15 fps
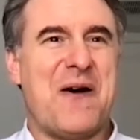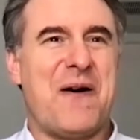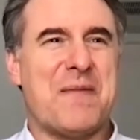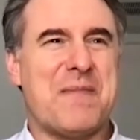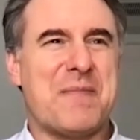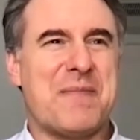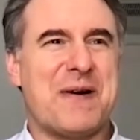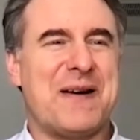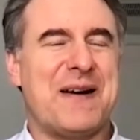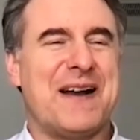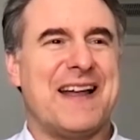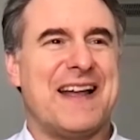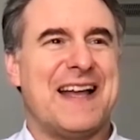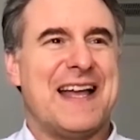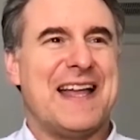I remember
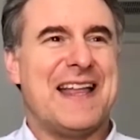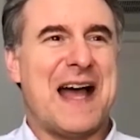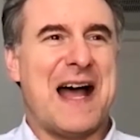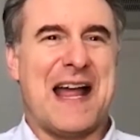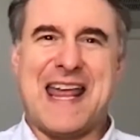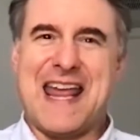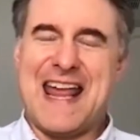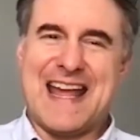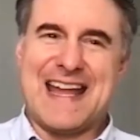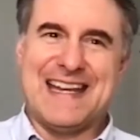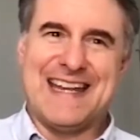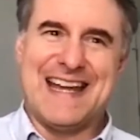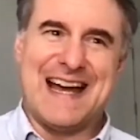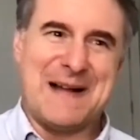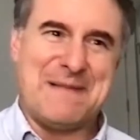he and
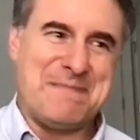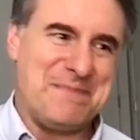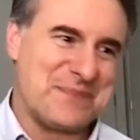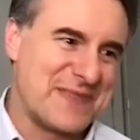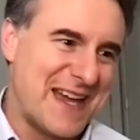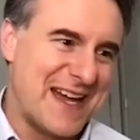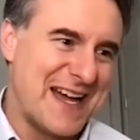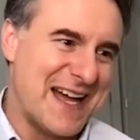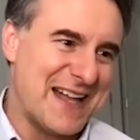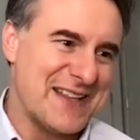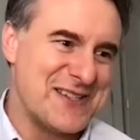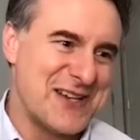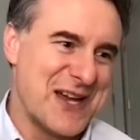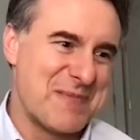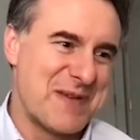a
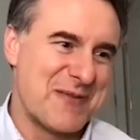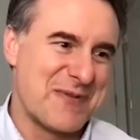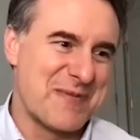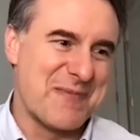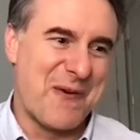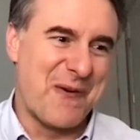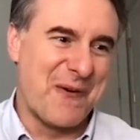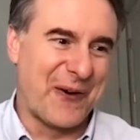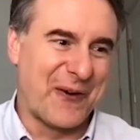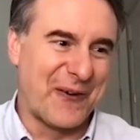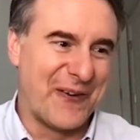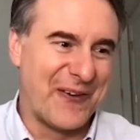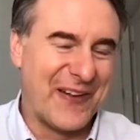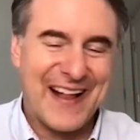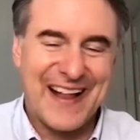gentleman from
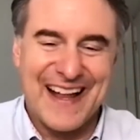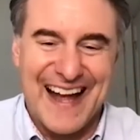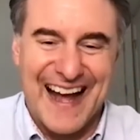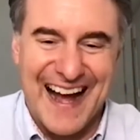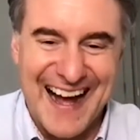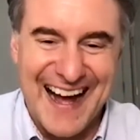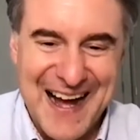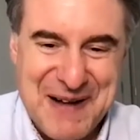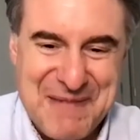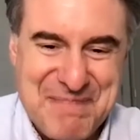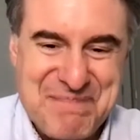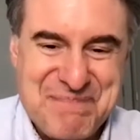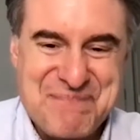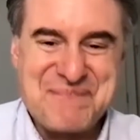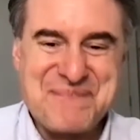Oracle,
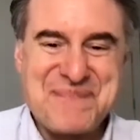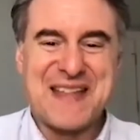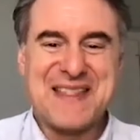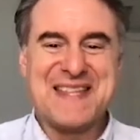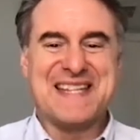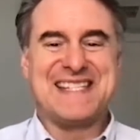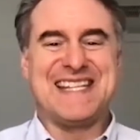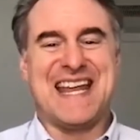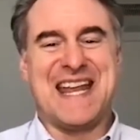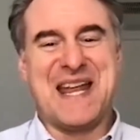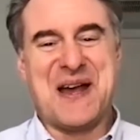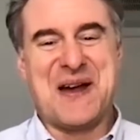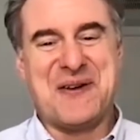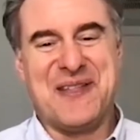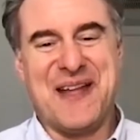the
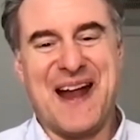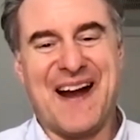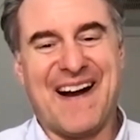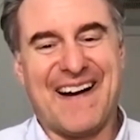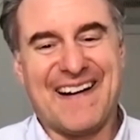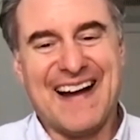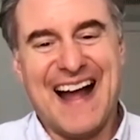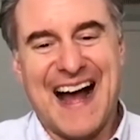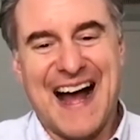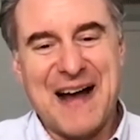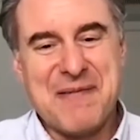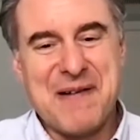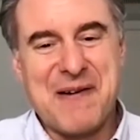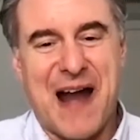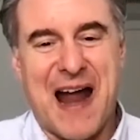CEO there,
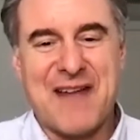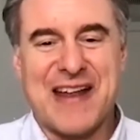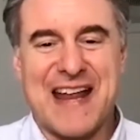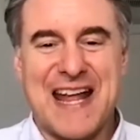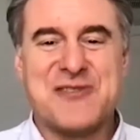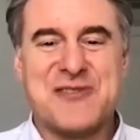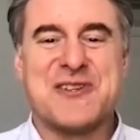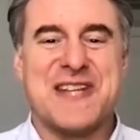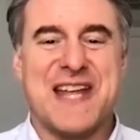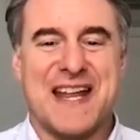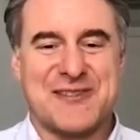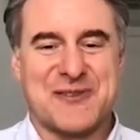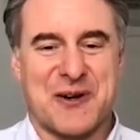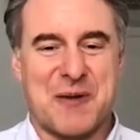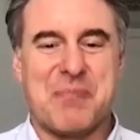were having interesting
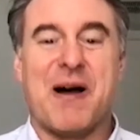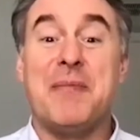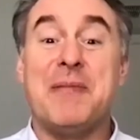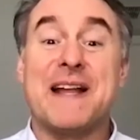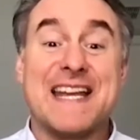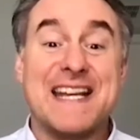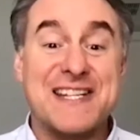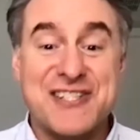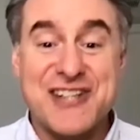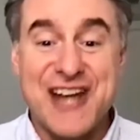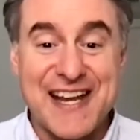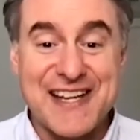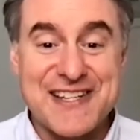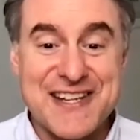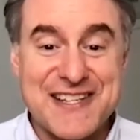sort of public
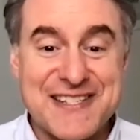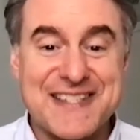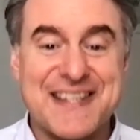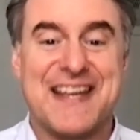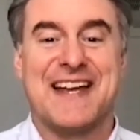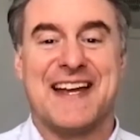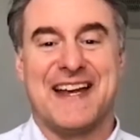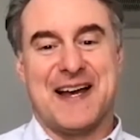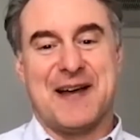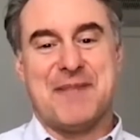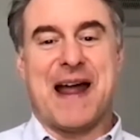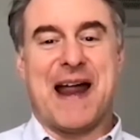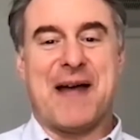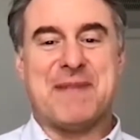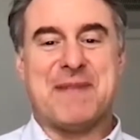exchanges
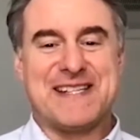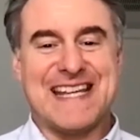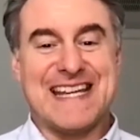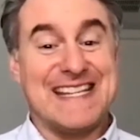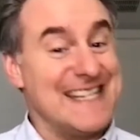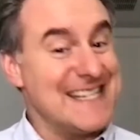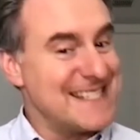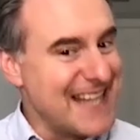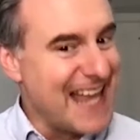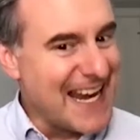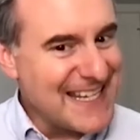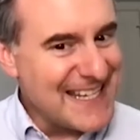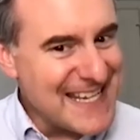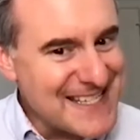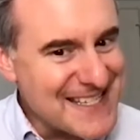about how much they
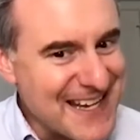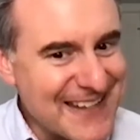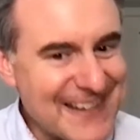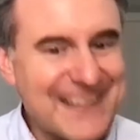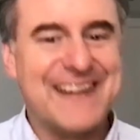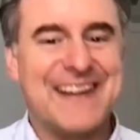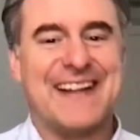disliked each other.